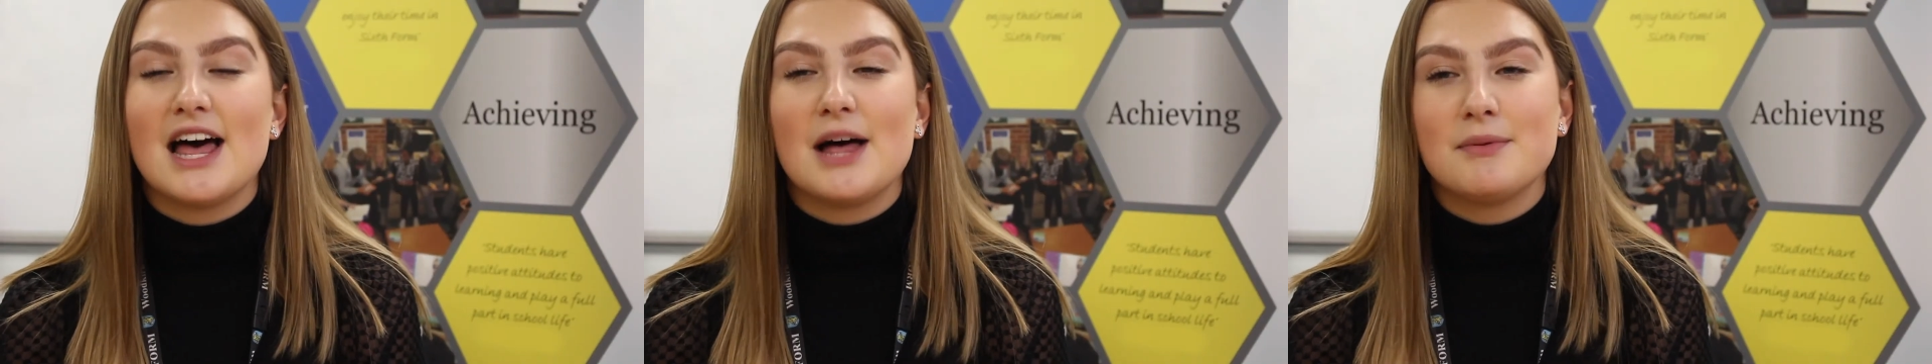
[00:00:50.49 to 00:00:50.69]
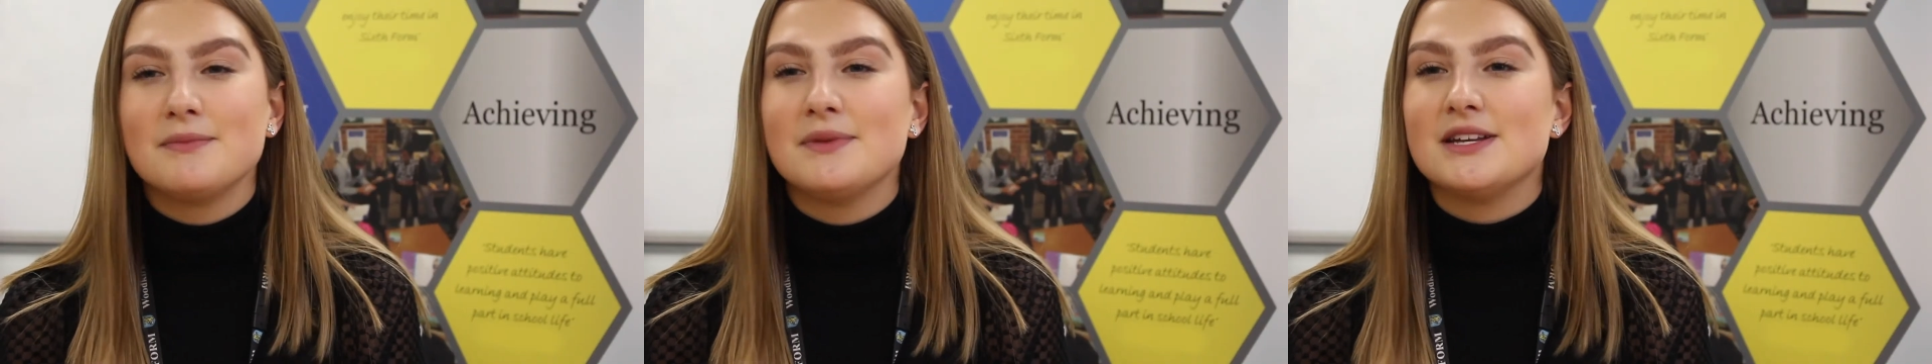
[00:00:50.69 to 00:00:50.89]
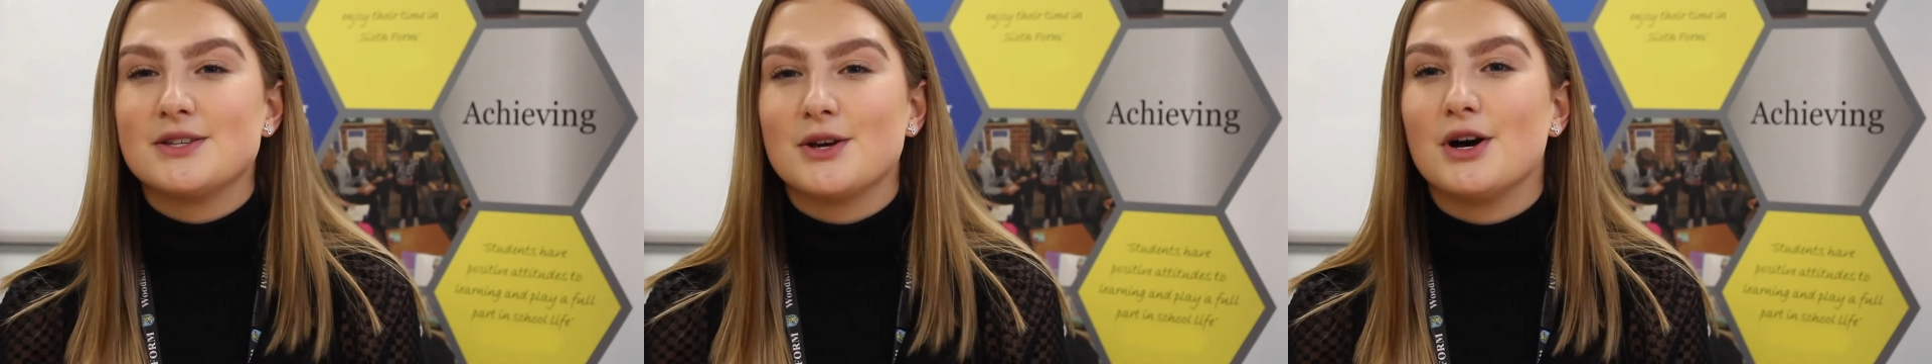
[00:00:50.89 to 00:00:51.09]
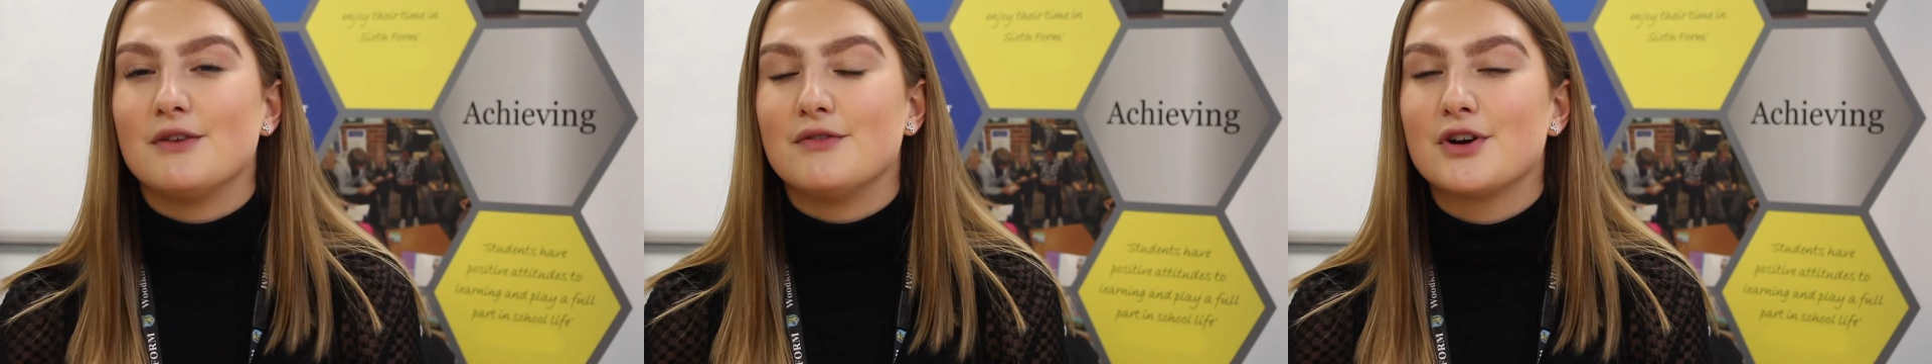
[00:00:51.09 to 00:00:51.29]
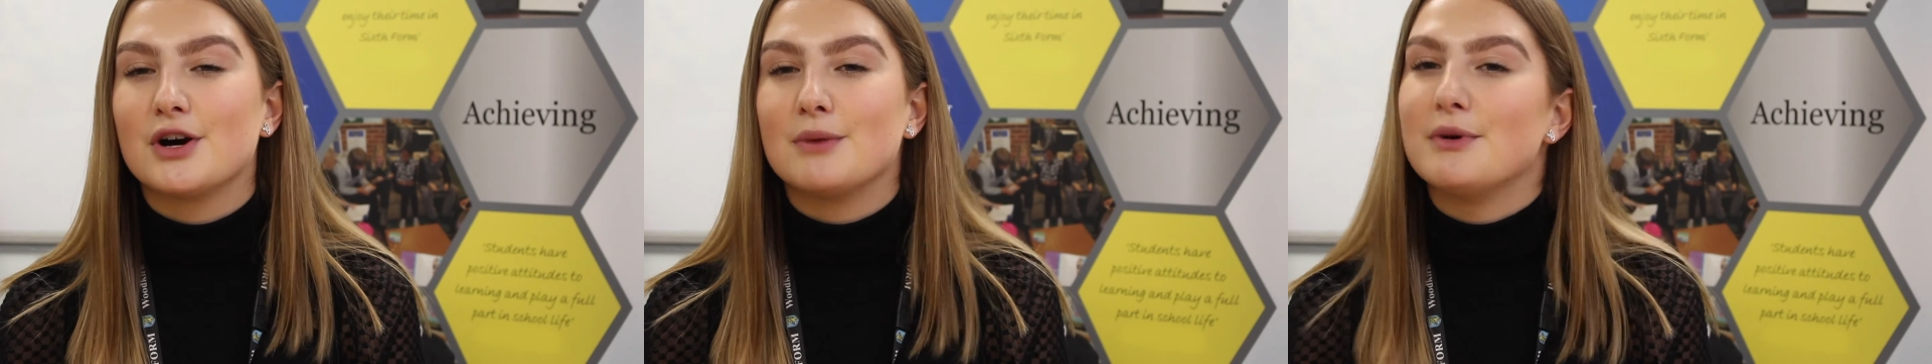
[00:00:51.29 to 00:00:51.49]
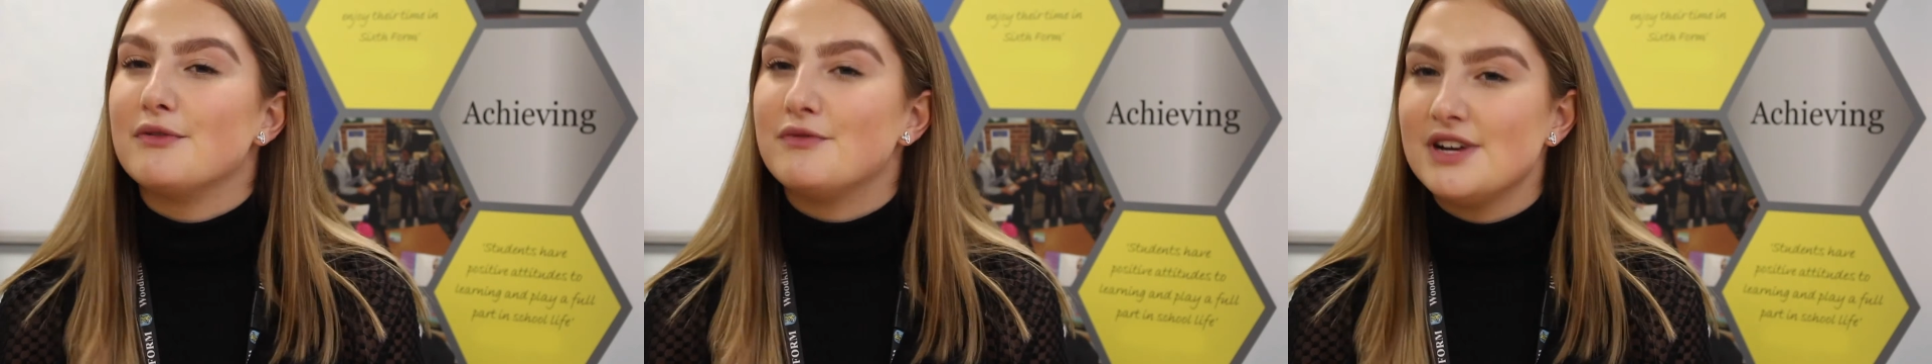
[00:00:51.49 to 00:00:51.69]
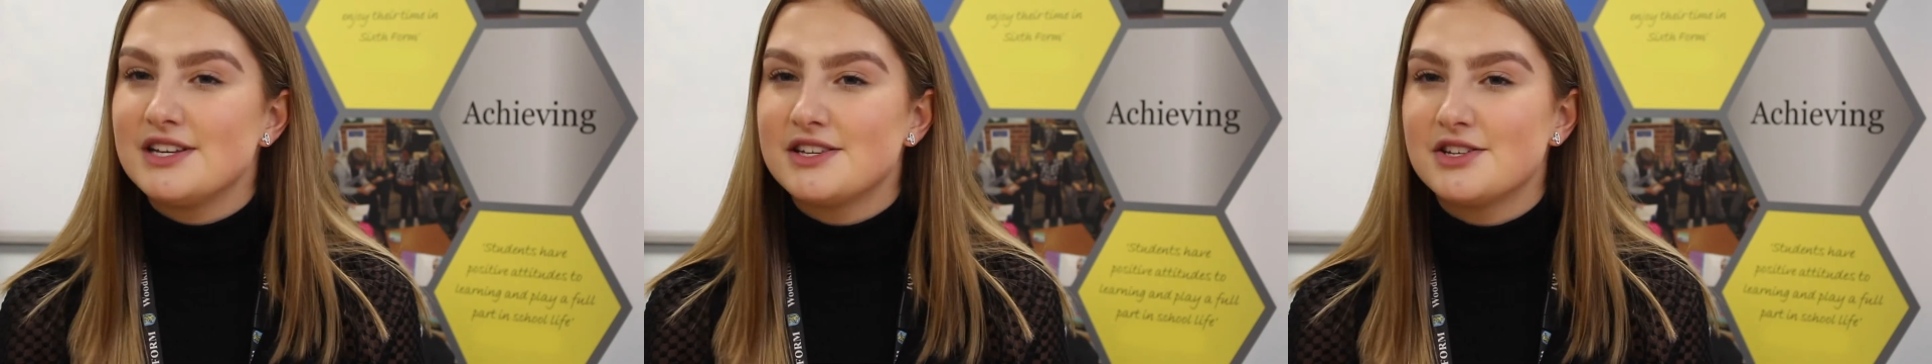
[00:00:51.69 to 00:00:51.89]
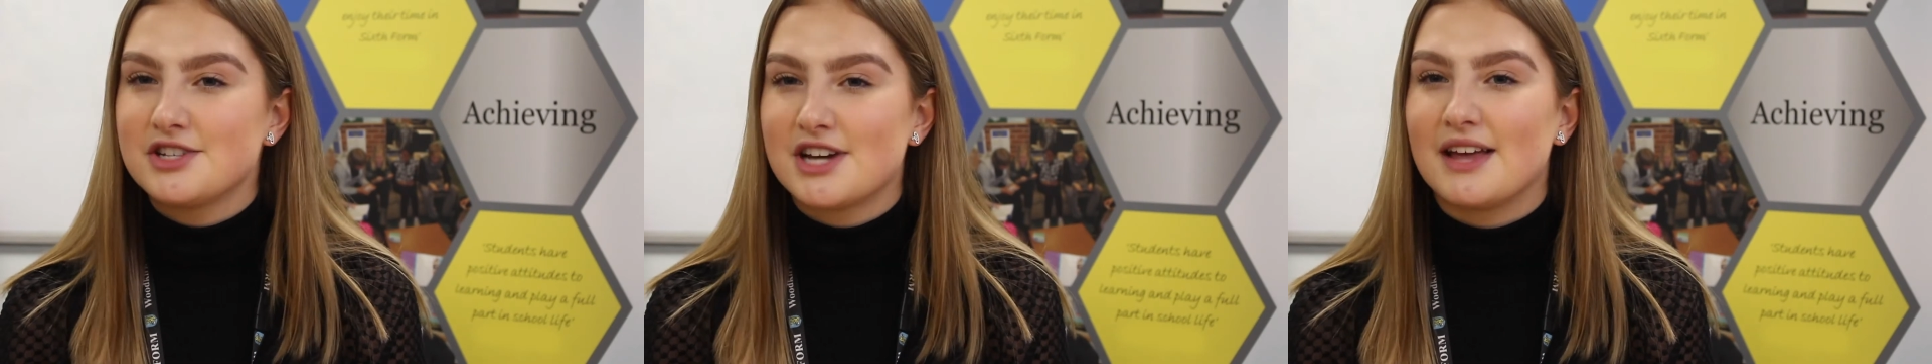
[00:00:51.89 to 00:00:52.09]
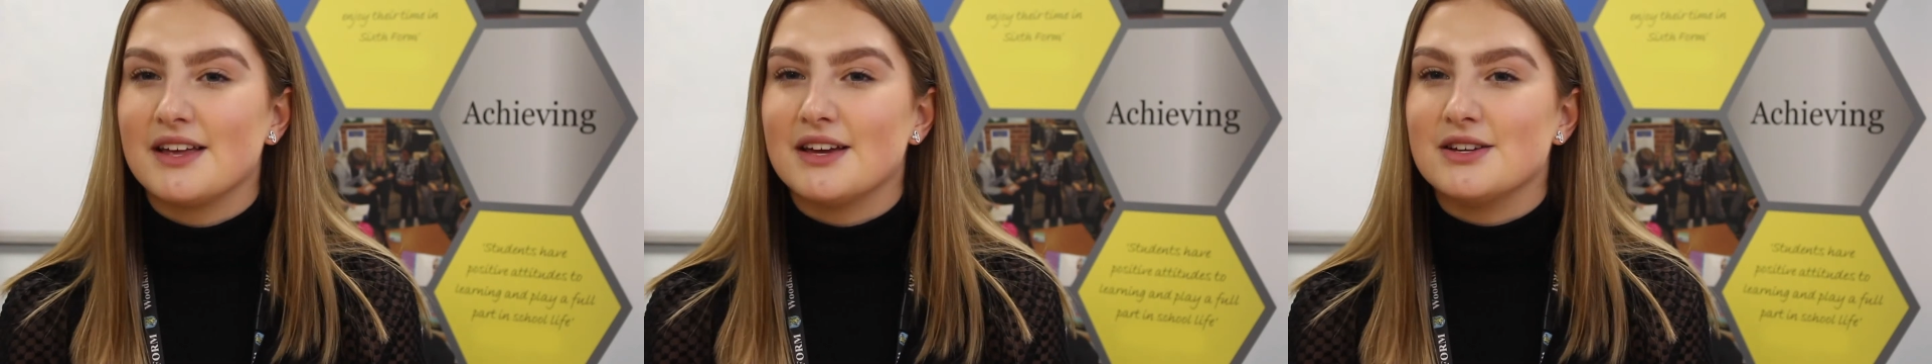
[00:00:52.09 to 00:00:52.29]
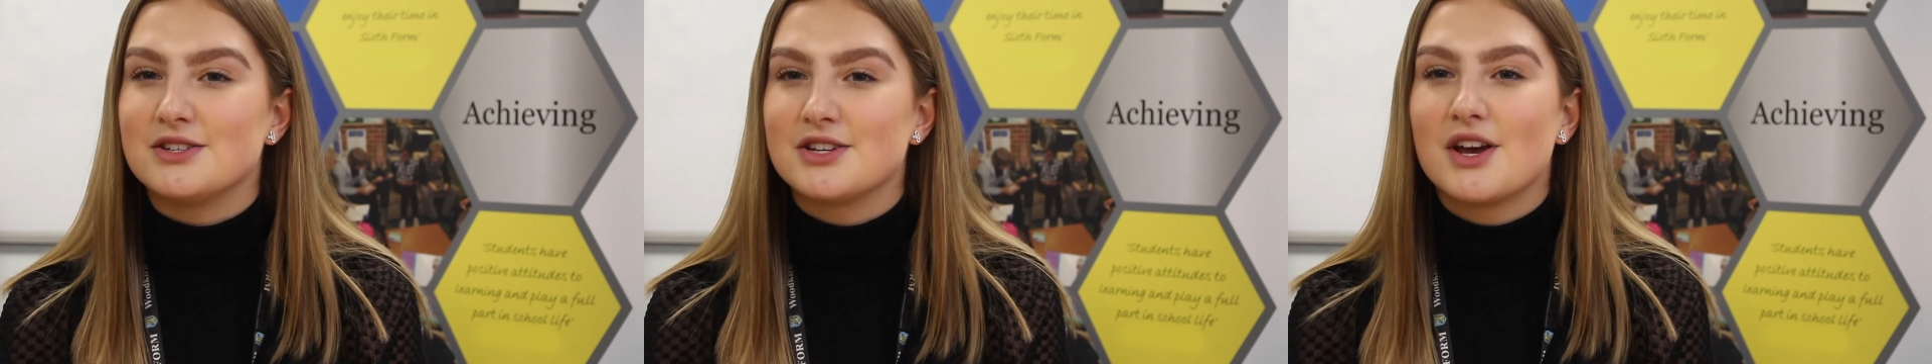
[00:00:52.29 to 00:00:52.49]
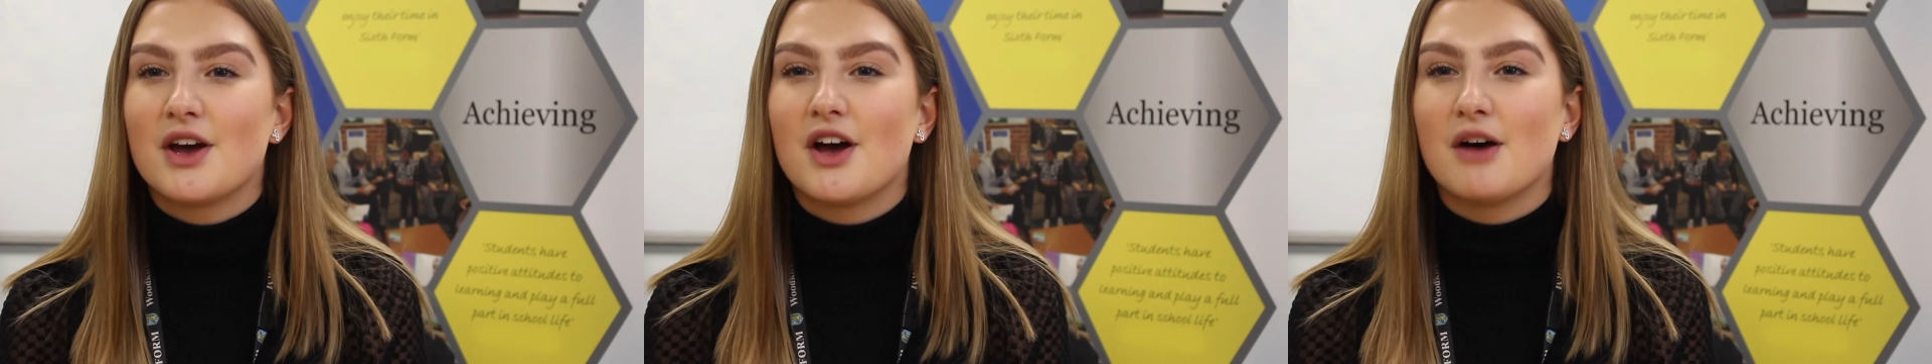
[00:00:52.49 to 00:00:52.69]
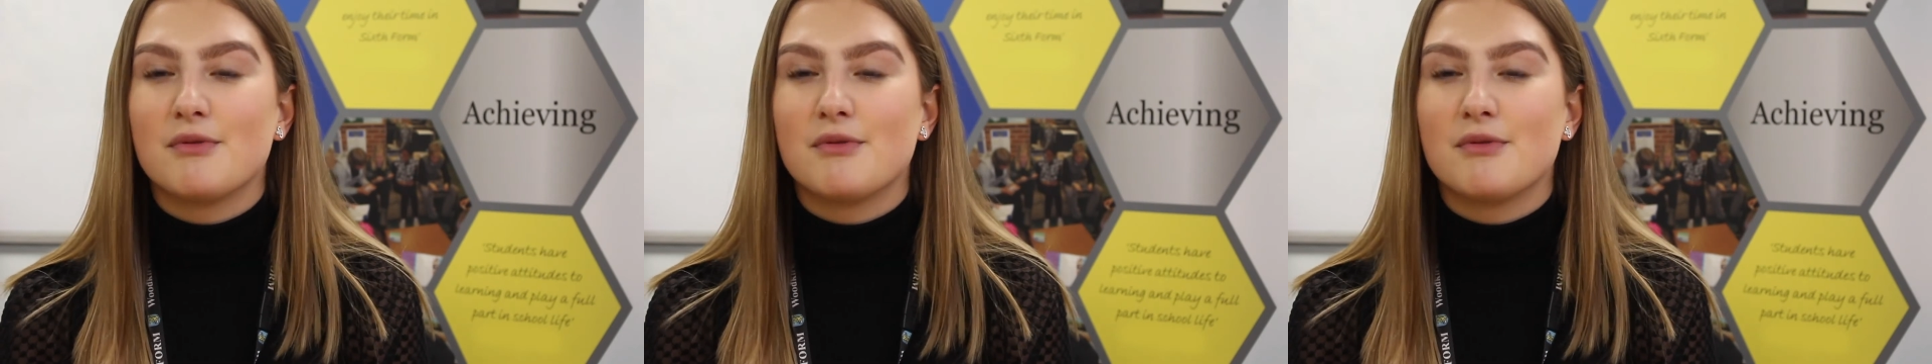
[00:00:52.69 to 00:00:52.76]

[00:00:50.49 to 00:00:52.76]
helping me to overcome a recent challenge